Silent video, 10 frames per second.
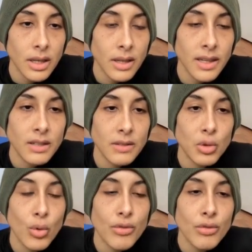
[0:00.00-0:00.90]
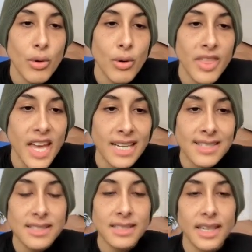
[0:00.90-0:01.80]
At the end of your 4th
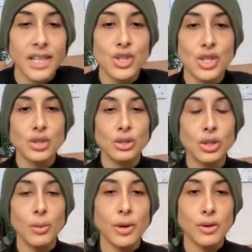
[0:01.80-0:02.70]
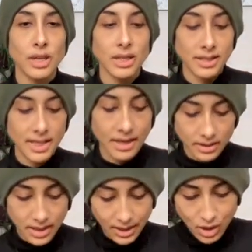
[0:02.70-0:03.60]
exhalation, you'll lower your knees down
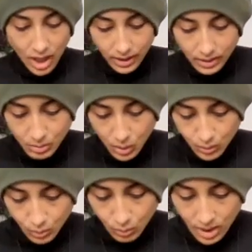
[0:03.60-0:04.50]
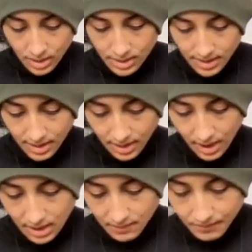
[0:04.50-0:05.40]
and take child's pose once
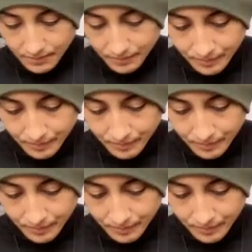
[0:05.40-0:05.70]
again.